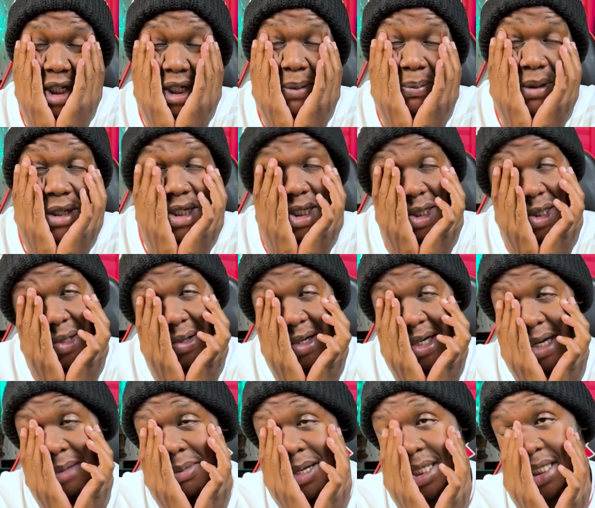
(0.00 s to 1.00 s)
replay
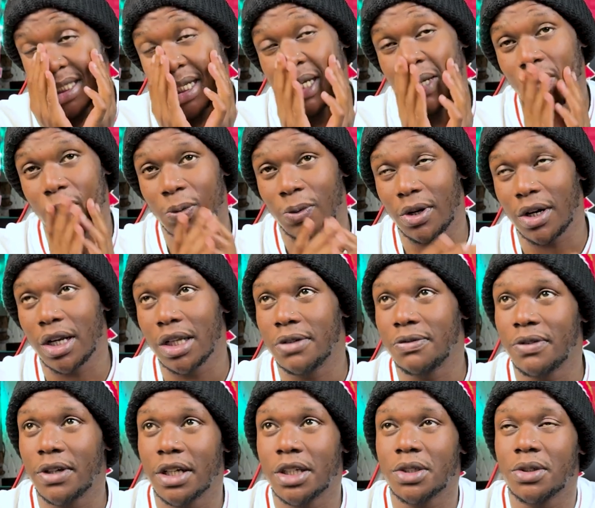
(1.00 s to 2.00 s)
sijaona, but sidhani kulikuwa na
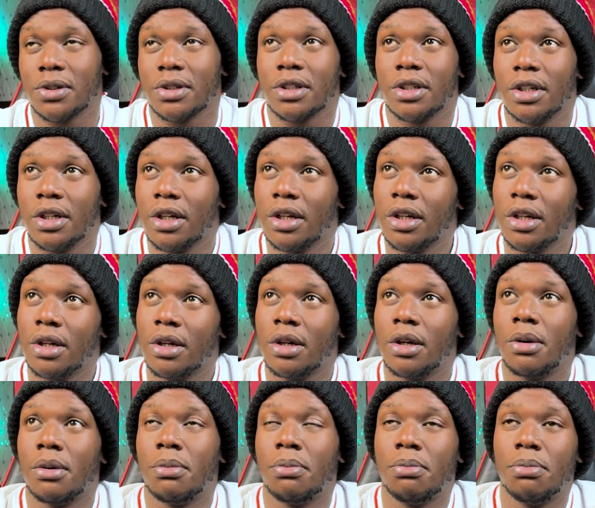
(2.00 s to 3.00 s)
deflection.
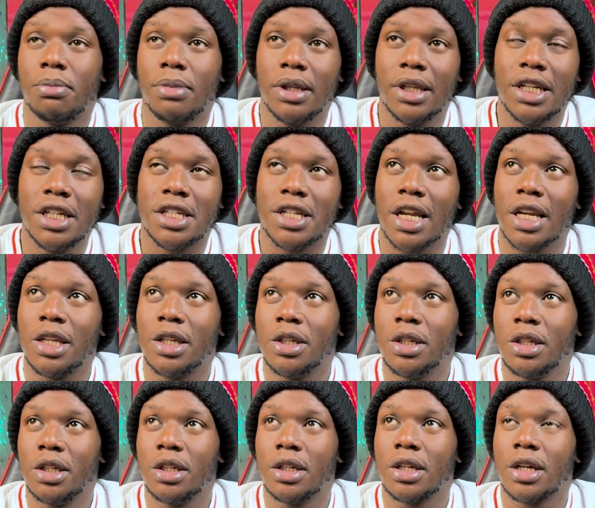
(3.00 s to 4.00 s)

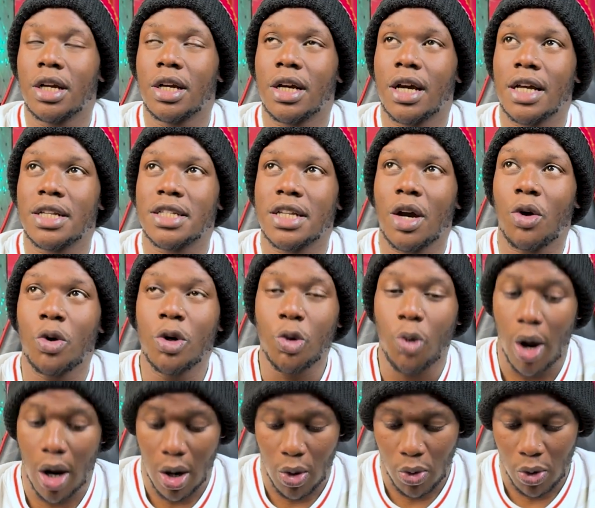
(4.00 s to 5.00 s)
Literally, kazi yako ni
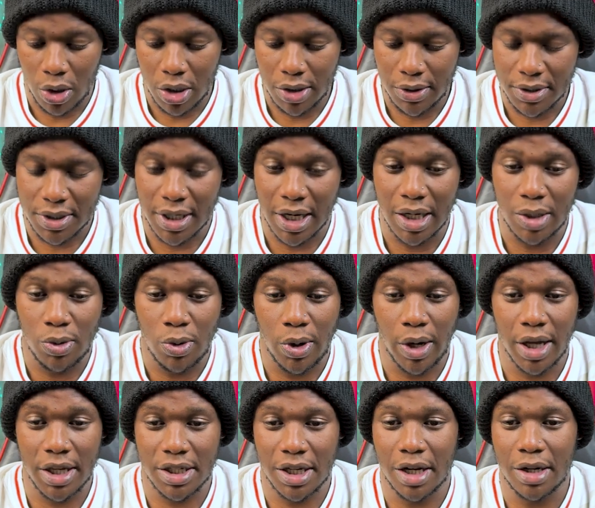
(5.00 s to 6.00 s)
kuweka wall hiyo side, woka
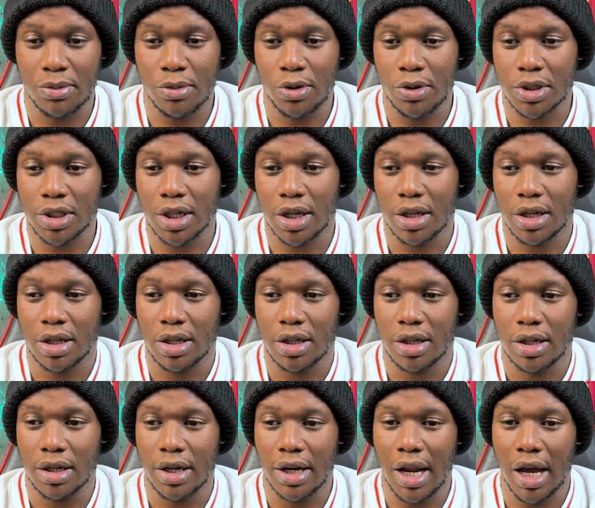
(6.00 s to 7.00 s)
hiyo side moja.
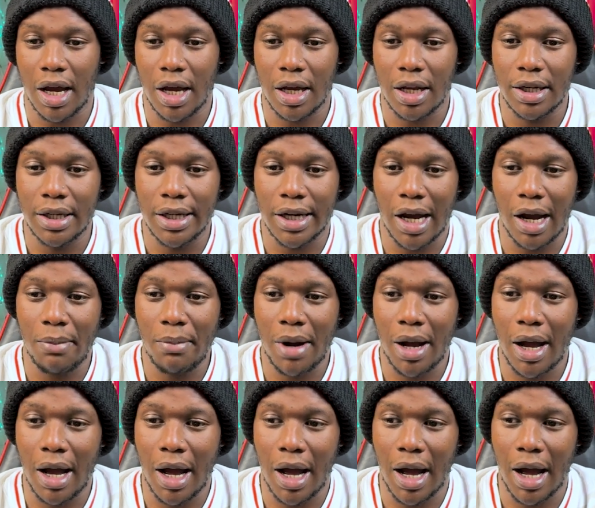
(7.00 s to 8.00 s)
Na ni
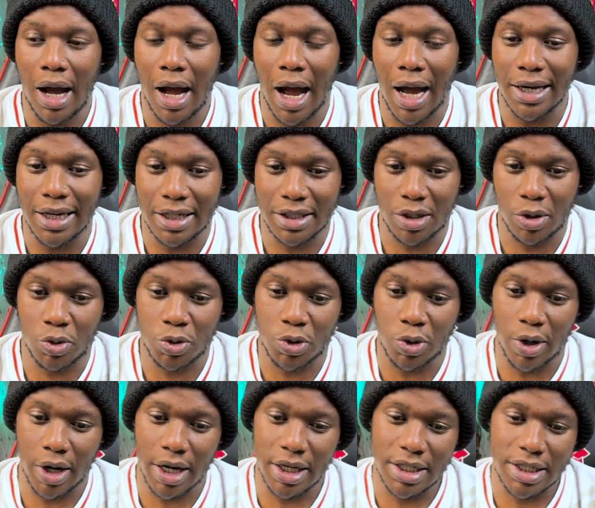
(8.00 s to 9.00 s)
kama alianza
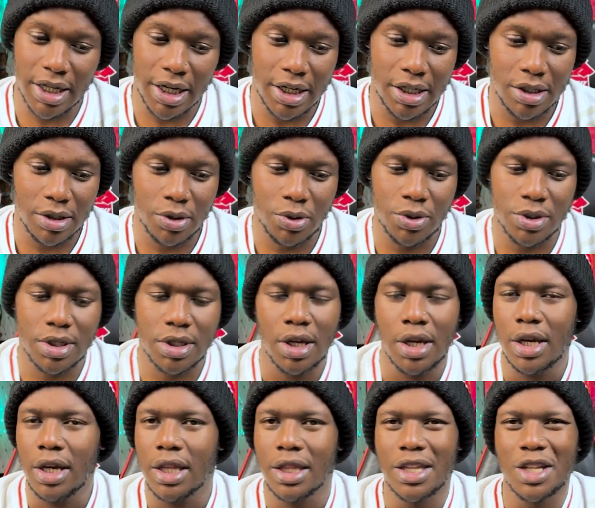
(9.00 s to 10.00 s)
kusonga hiyo side, because
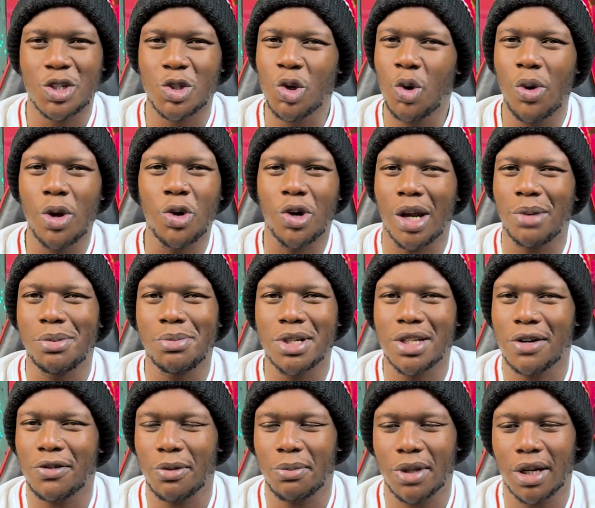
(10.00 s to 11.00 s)
there's no way you can be
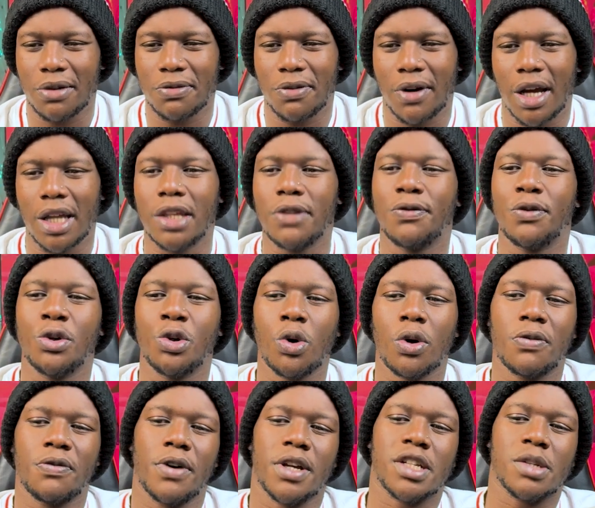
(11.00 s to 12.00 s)
beaten from that far if you
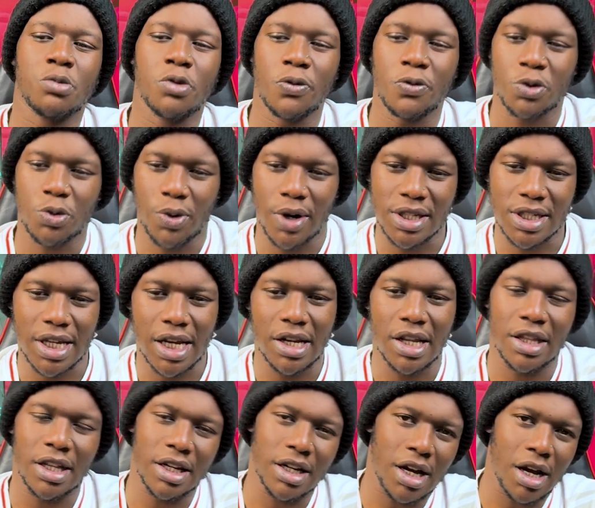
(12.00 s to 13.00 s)
don't first move to one side
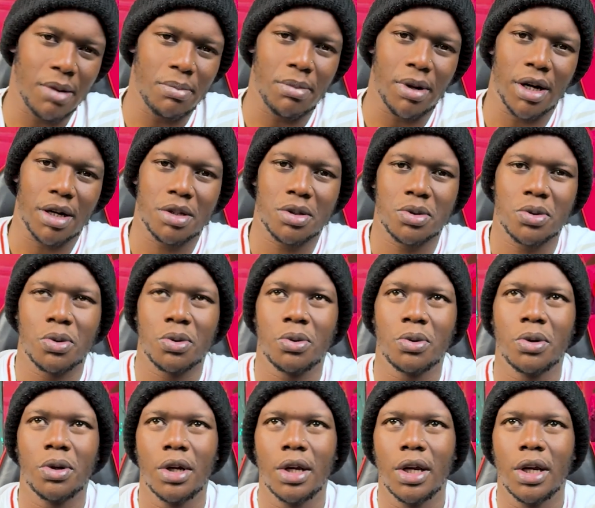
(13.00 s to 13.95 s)
and then come back. So